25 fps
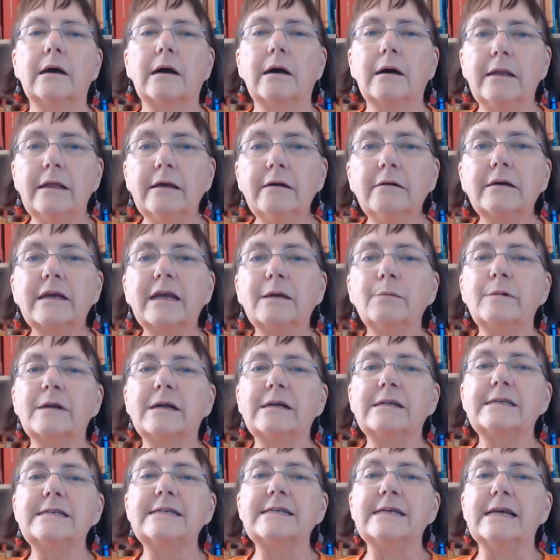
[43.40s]
Khalil
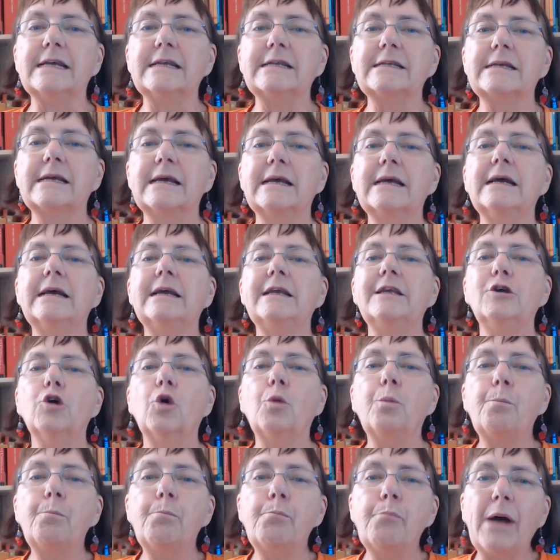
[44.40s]
Gibran said,
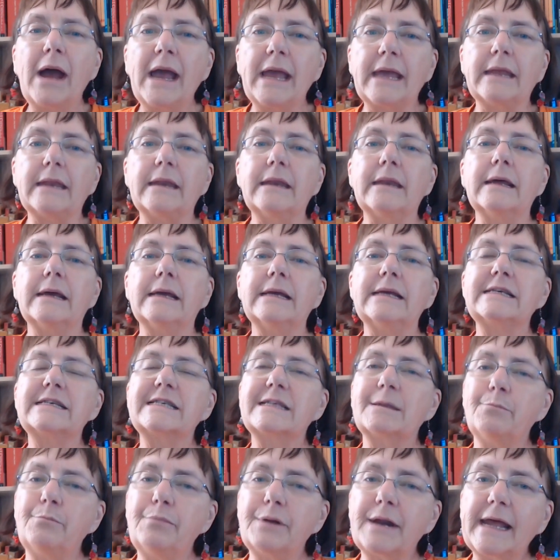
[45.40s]
"Your pain
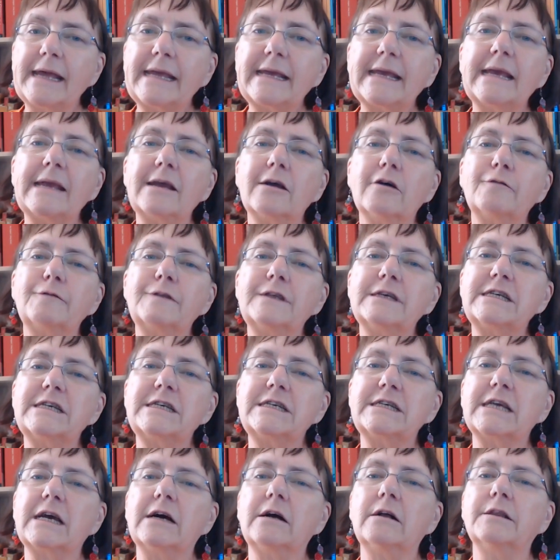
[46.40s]
is the breaking of the
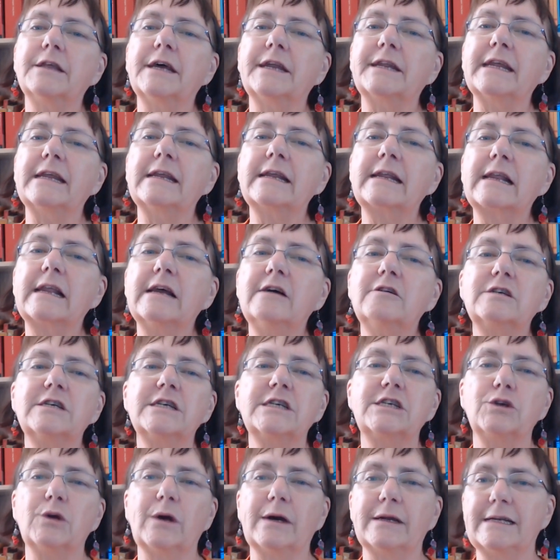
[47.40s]
shell that
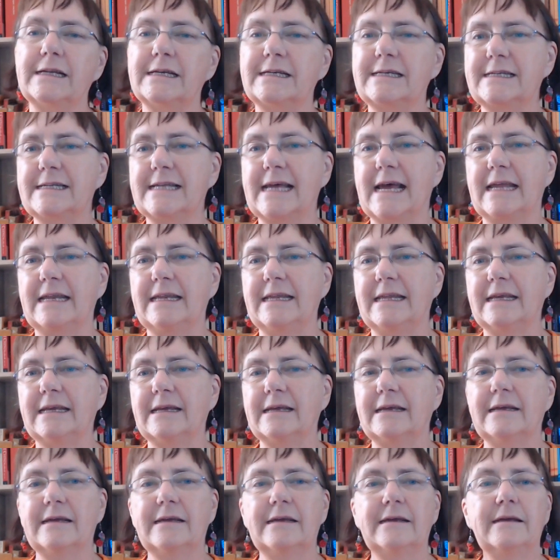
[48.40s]
encloses your
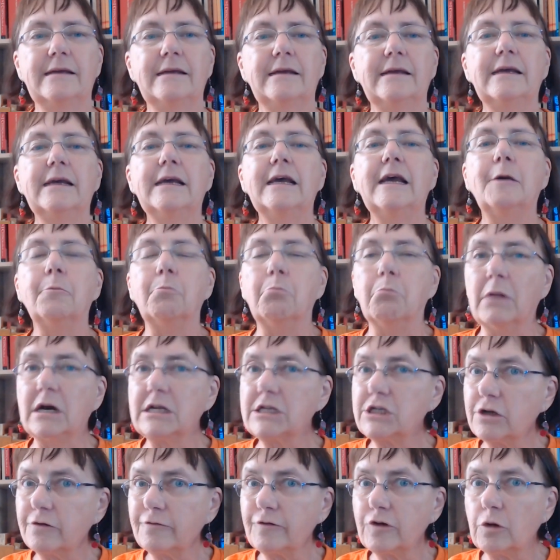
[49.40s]
understanding.
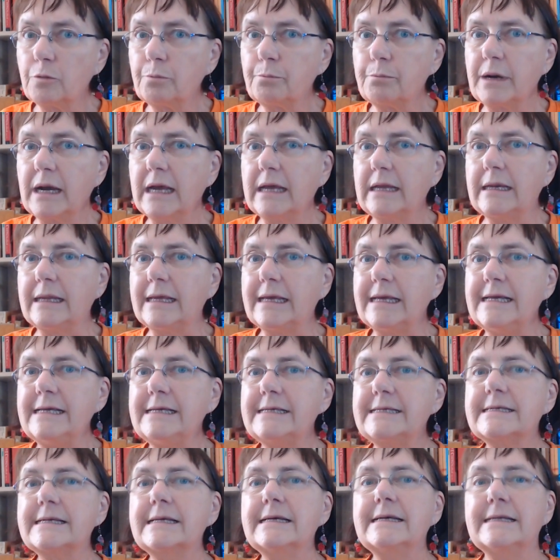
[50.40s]
Much of your pain
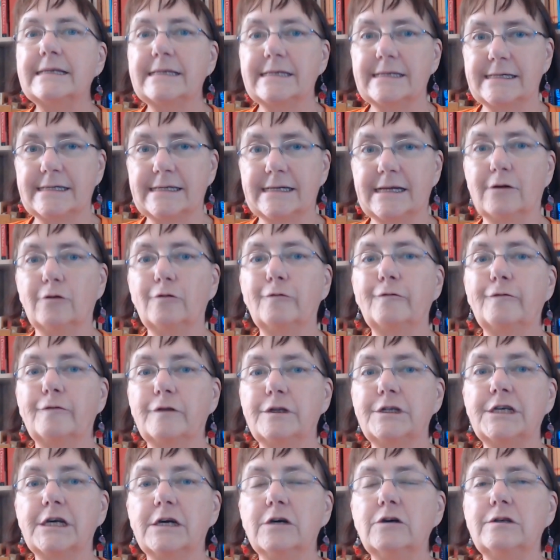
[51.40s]
is
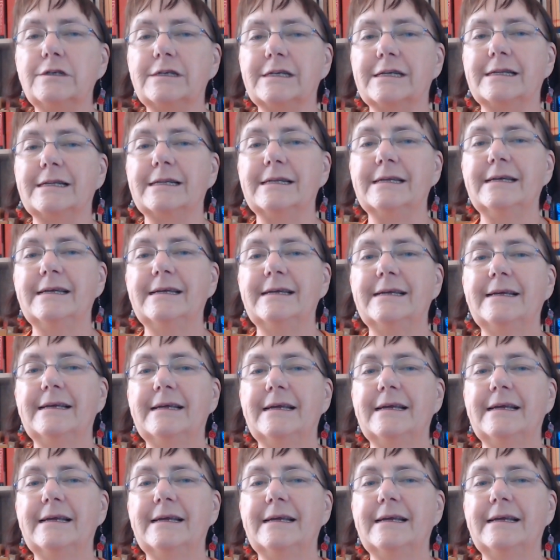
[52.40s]
self-chosen.